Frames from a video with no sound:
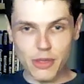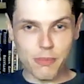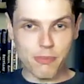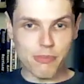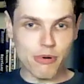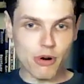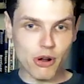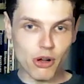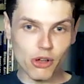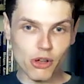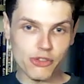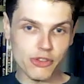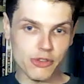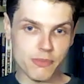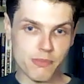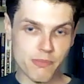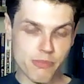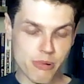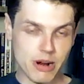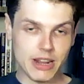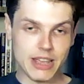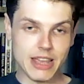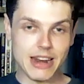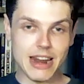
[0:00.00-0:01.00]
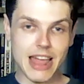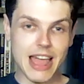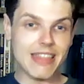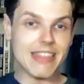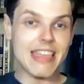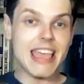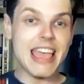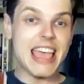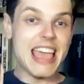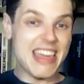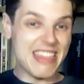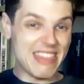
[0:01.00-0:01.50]
the prose is brilliant.
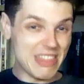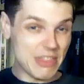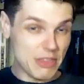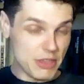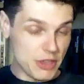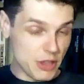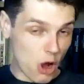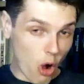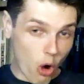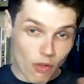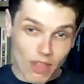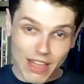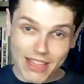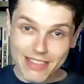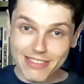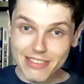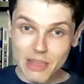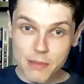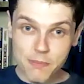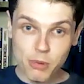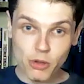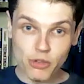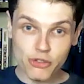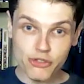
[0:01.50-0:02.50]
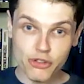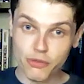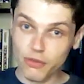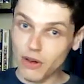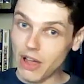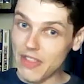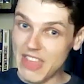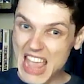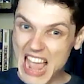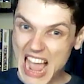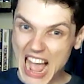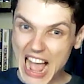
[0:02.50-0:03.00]
And you know, all that simple stuff
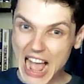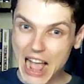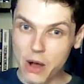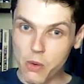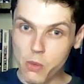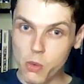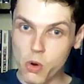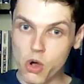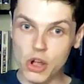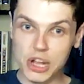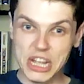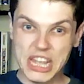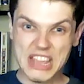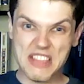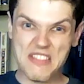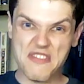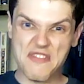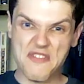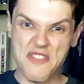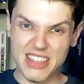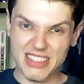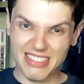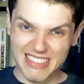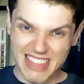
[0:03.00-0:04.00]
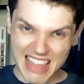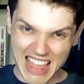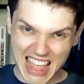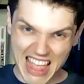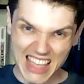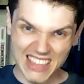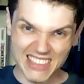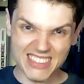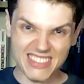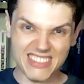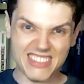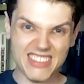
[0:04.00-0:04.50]
like the artwork is
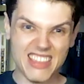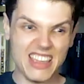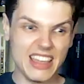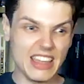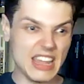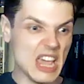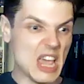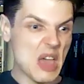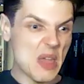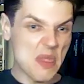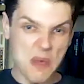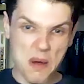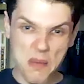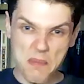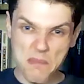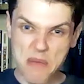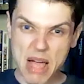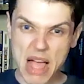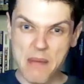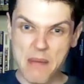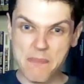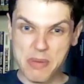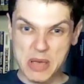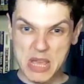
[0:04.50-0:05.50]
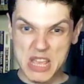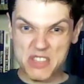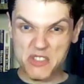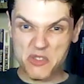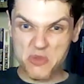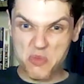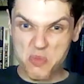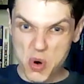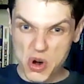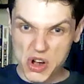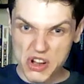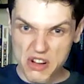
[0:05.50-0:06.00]
fantastic. The map is
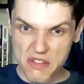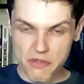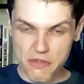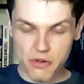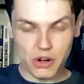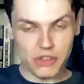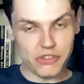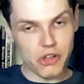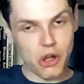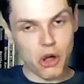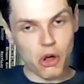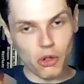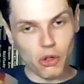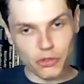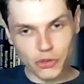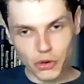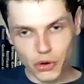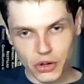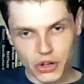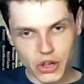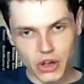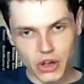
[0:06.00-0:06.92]
wonderful. It's all Doug